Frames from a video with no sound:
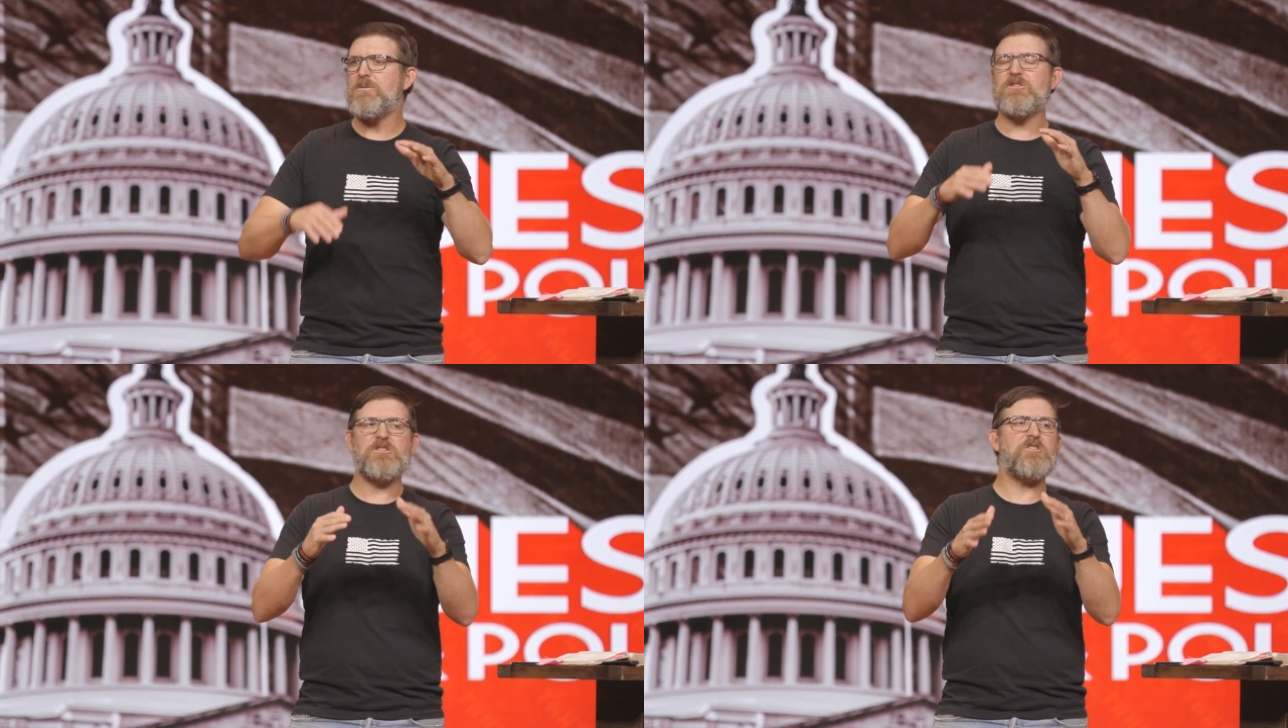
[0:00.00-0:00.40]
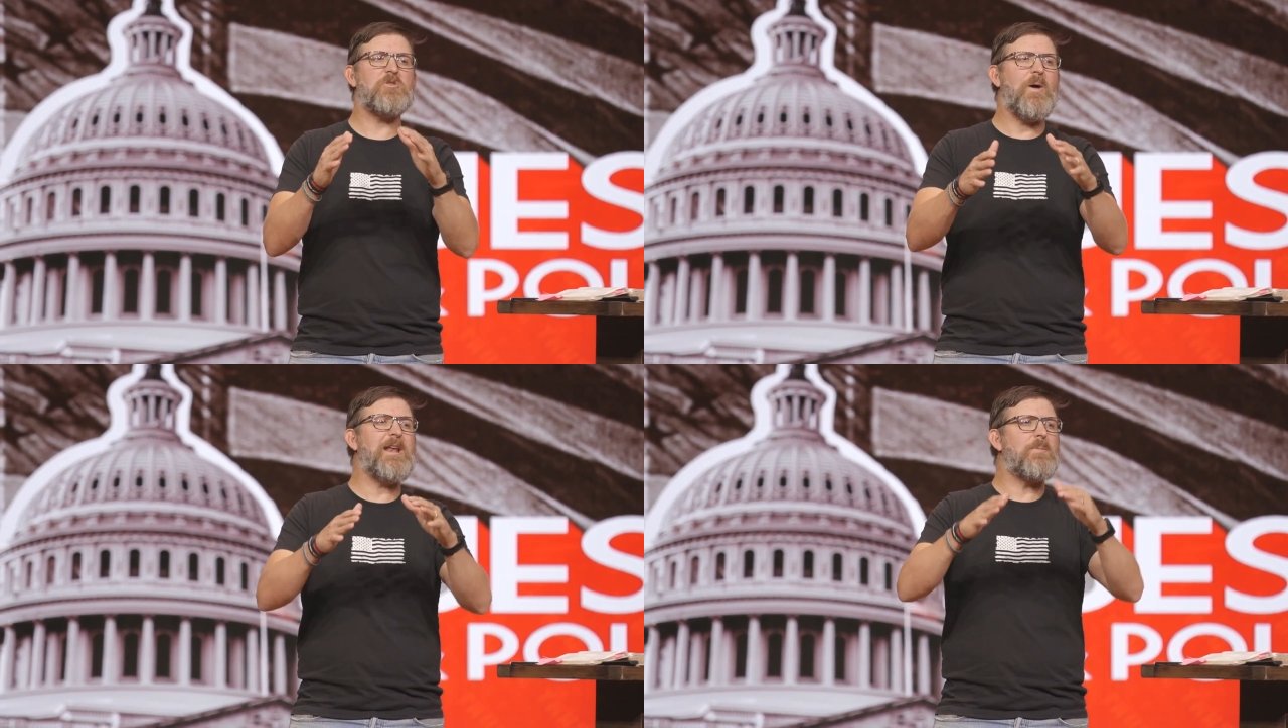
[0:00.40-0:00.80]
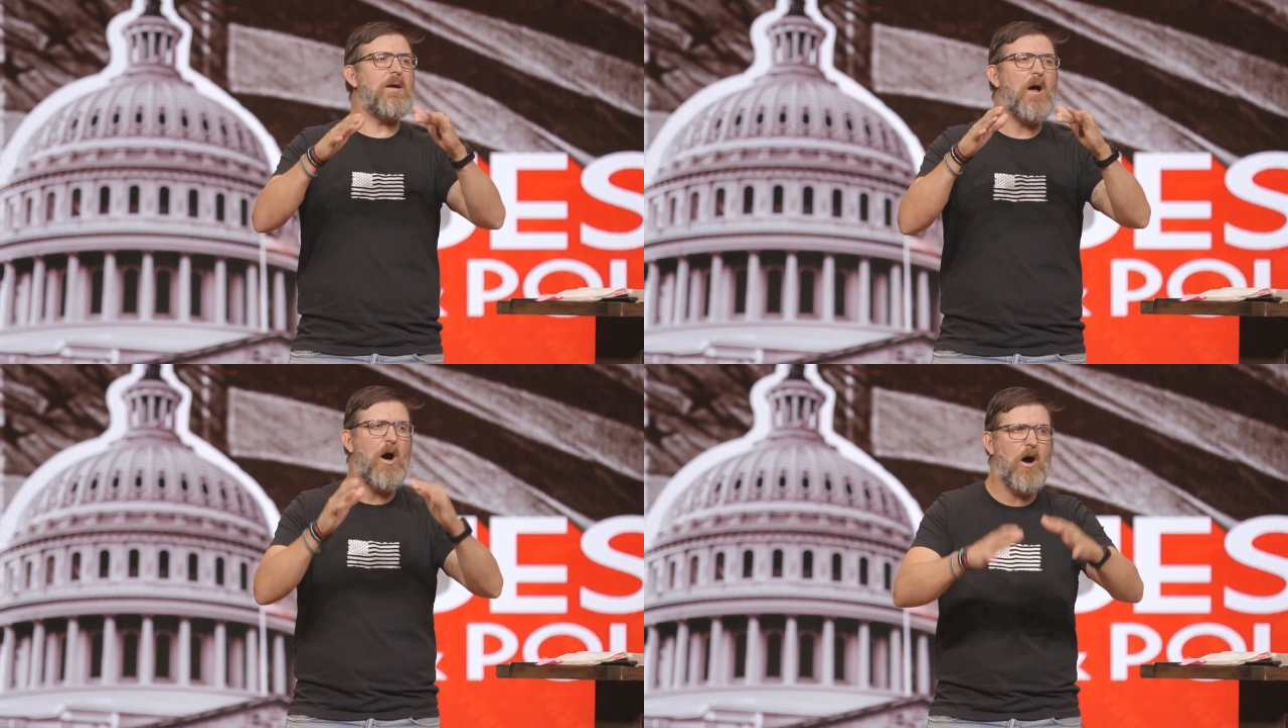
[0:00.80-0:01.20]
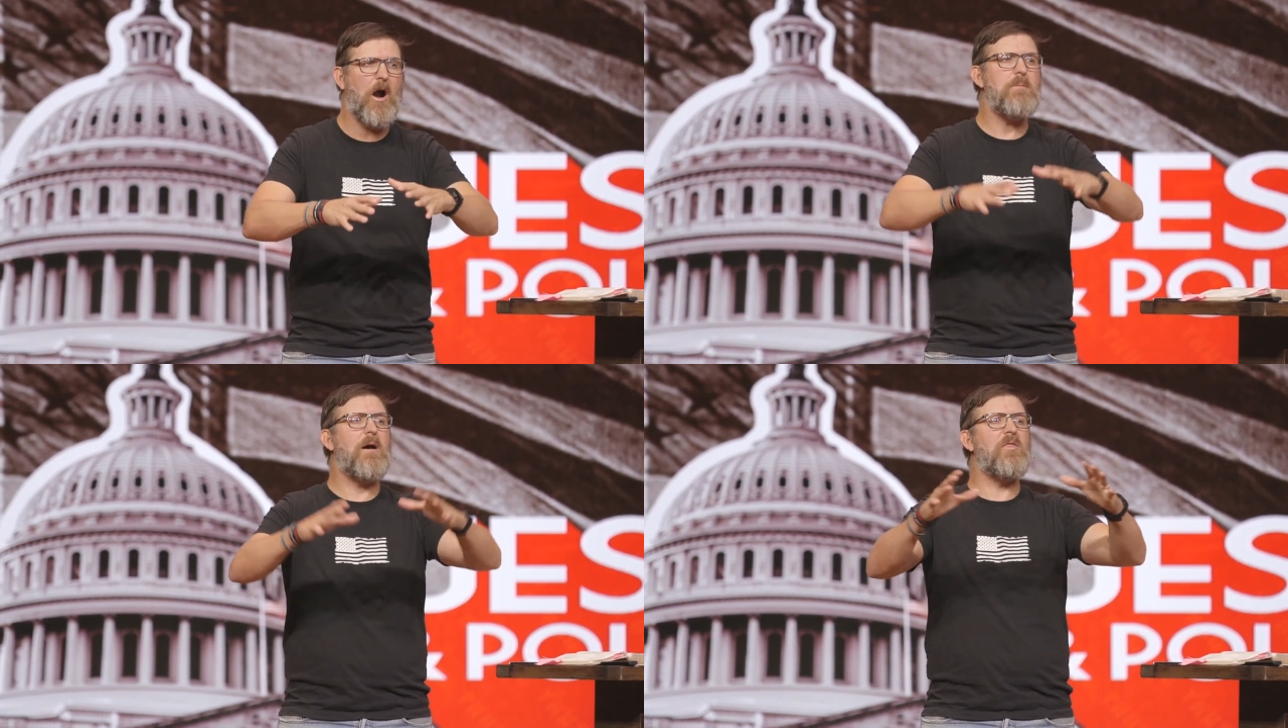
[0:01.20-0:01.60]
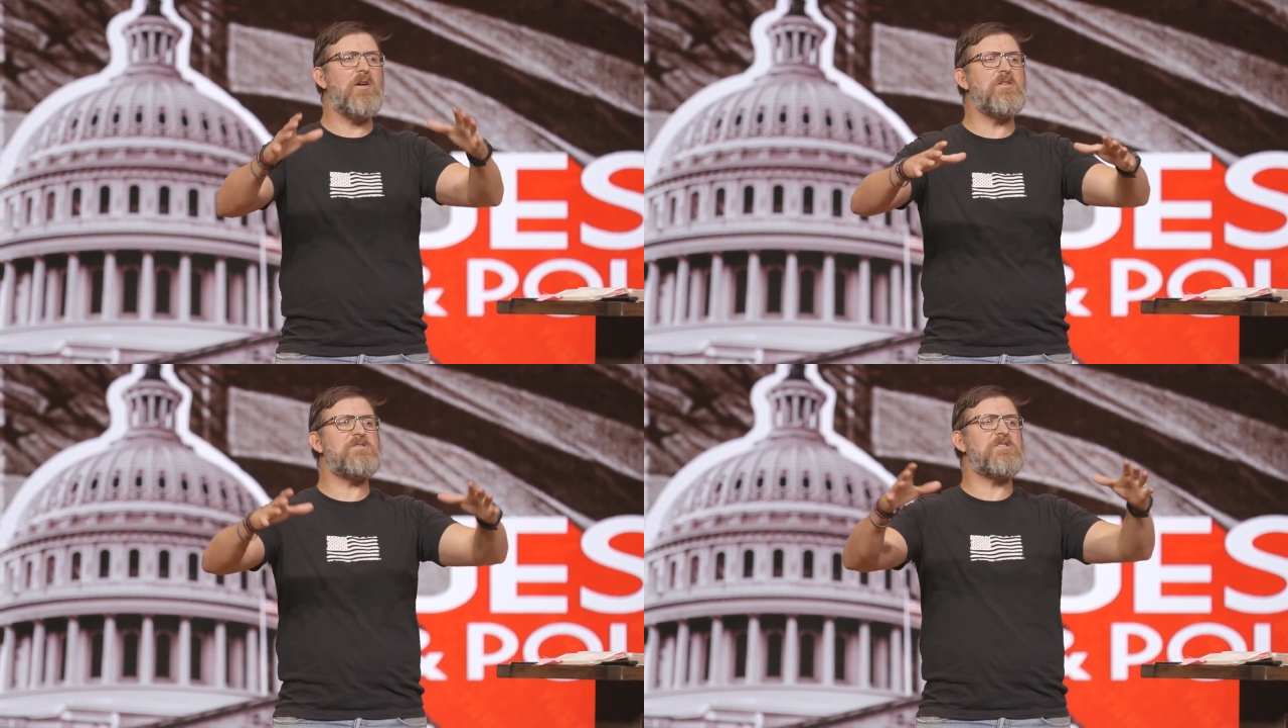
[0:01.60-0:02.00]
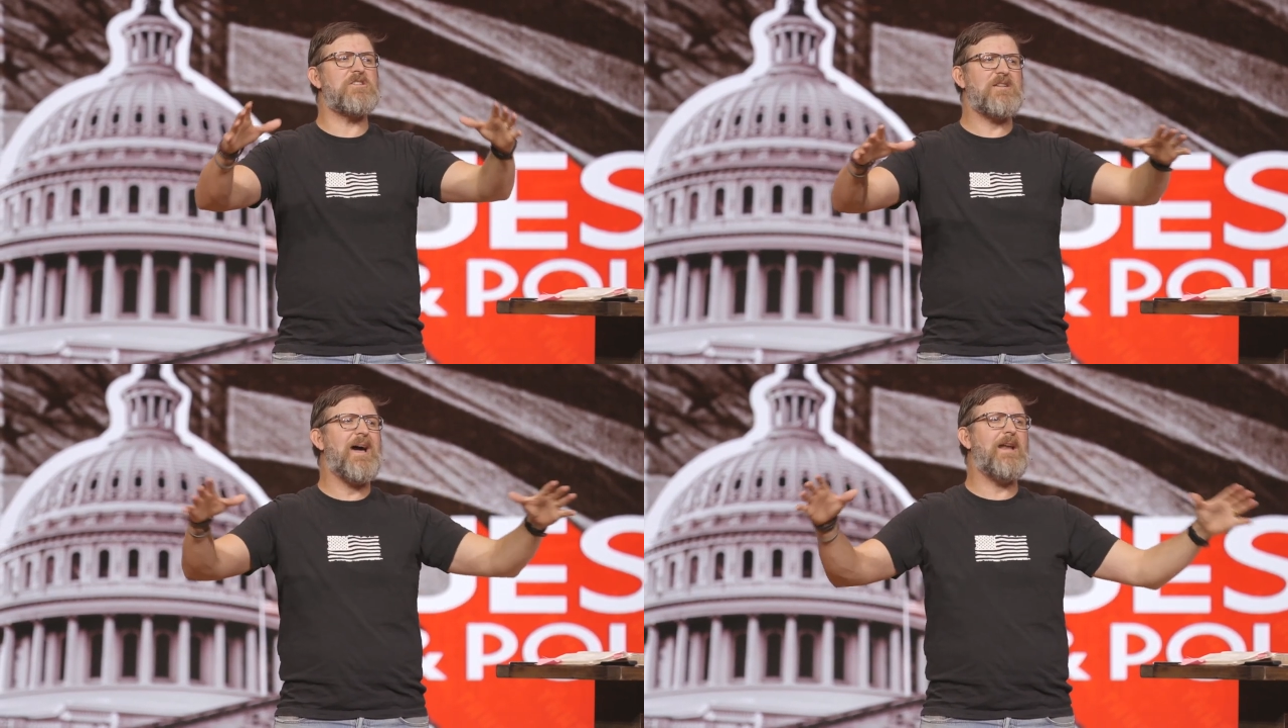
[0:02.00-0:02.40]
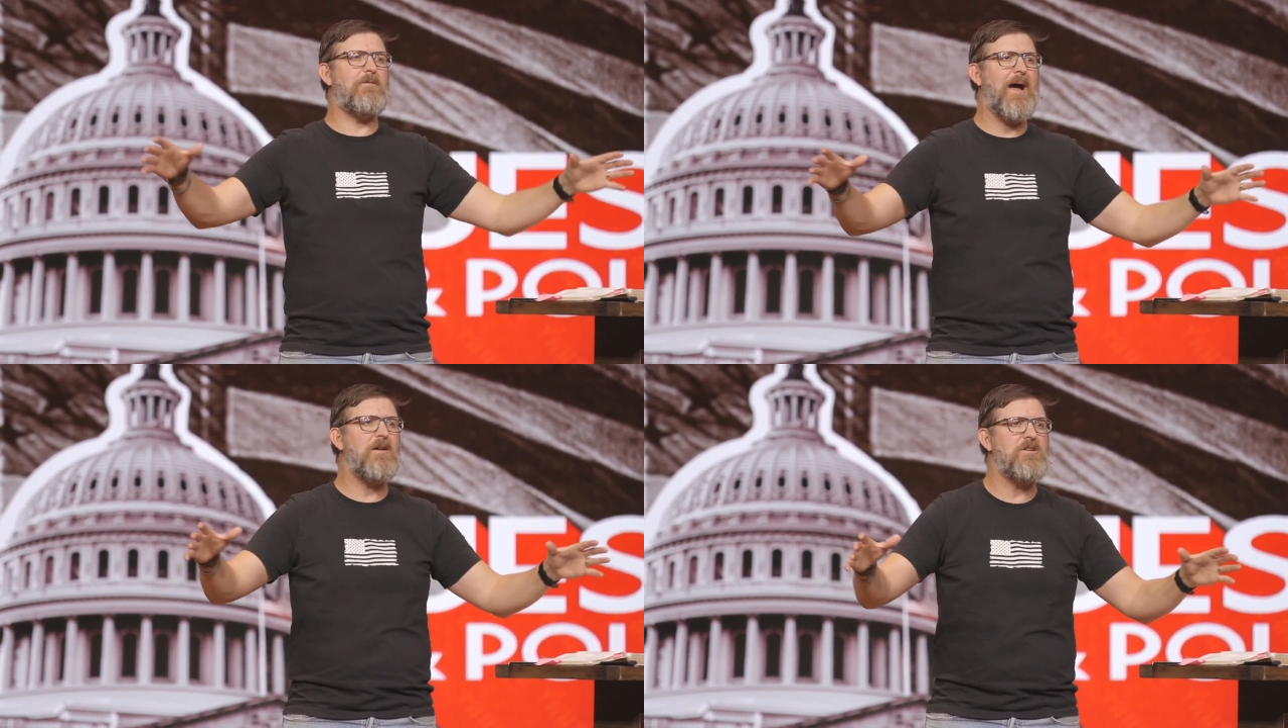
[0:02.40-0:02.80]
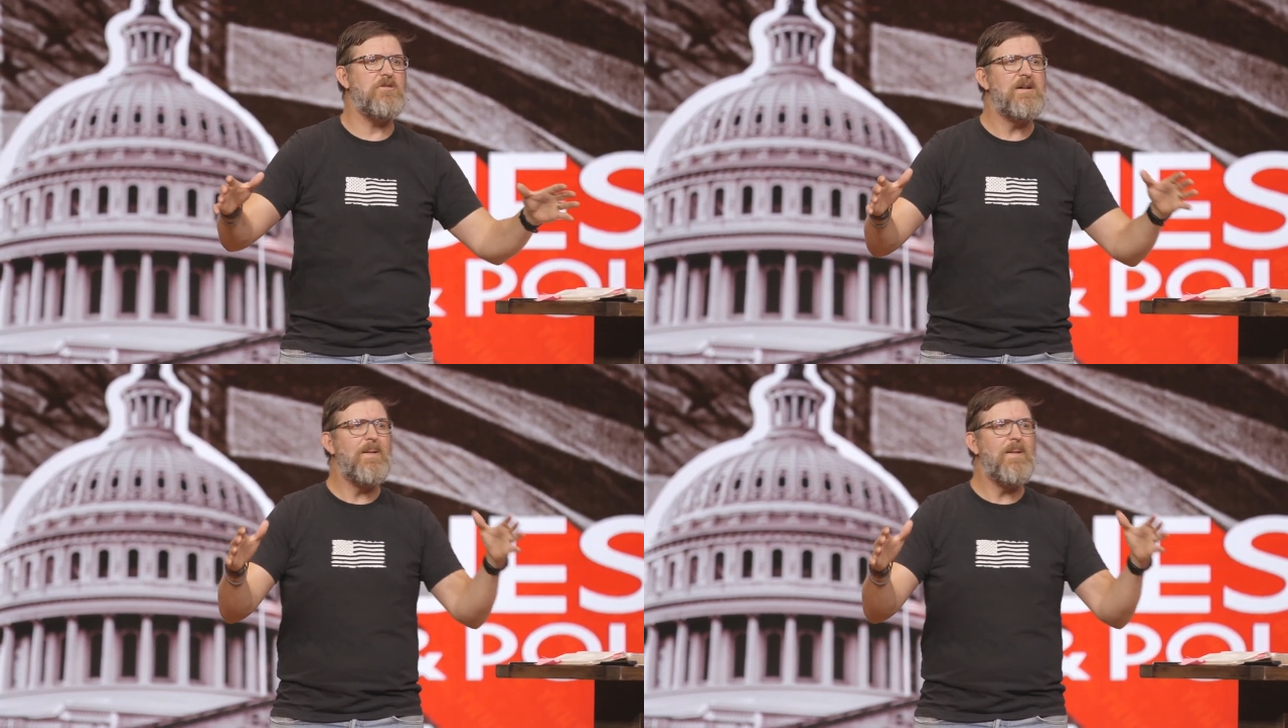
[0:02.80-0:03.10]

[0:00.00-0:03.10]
in such a way to bring harm on those in society around you,